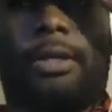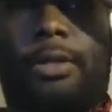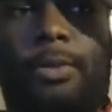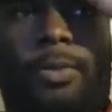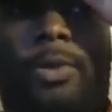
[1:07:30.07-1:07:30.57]

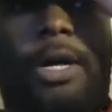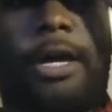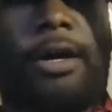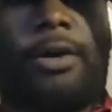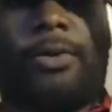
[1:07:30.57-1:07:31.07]

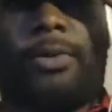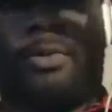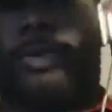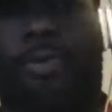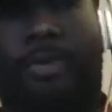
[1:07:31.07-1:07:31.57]
While,
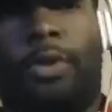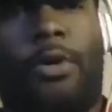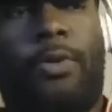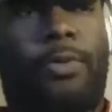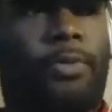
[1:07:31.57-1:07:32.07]

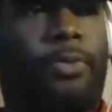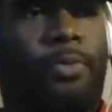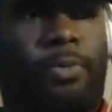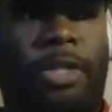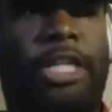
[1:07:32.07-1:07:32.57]

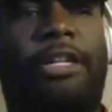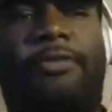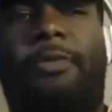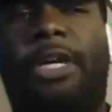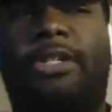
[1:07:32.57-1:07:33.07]
leaked
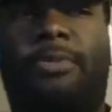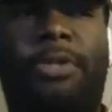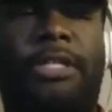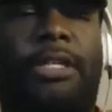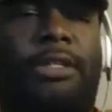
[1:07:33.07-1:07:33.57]
information,
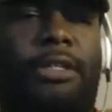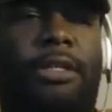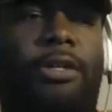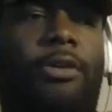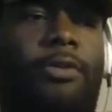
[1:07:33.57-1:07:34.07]
PlayStation
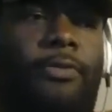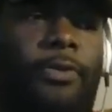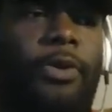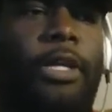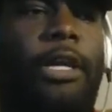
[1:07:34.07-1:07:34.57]
Neo,
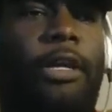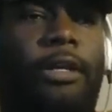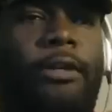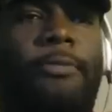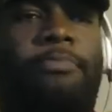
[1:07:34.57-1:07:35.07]
4K,
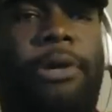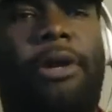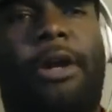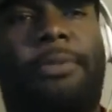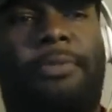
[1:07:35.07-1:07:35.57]
better
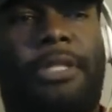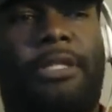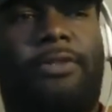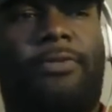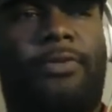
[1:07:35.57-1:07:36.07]

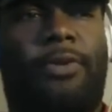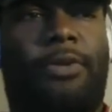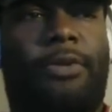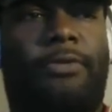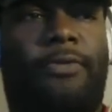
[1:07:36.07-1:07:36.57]
optimization for
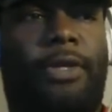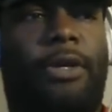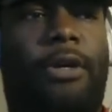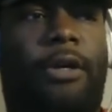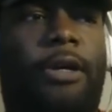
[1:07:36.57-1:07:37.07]
VR.
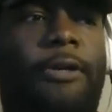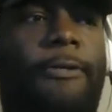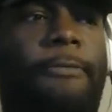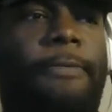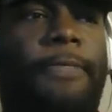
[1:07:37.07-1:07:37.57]

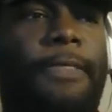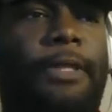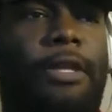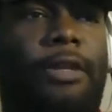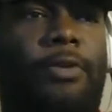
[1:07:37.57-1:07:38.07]

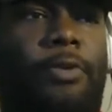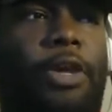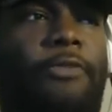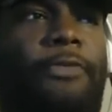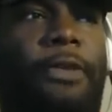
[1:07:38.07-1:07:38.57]

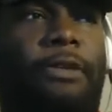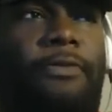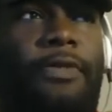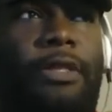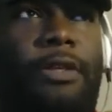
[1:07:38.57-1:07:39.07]
If
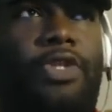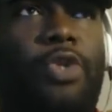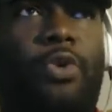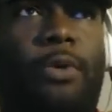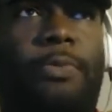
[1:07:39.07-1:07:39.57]
the
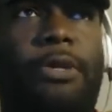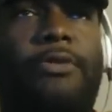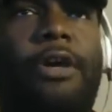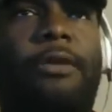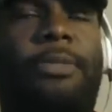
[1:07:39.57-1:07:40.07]
Scorpio
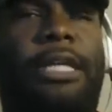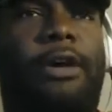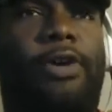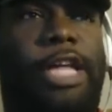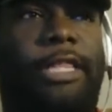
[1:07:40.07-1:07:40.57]
comes
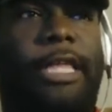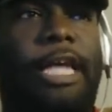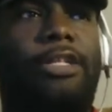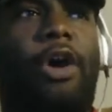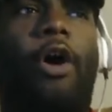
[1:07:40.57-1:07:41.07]
out and that's
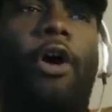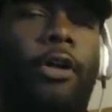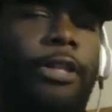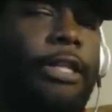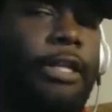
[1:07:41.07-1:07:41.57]
all
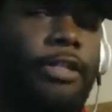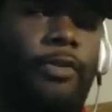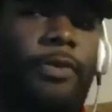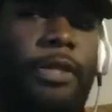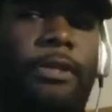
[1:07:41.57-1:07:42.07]
it is for
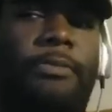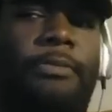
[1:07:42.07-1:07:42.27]
them,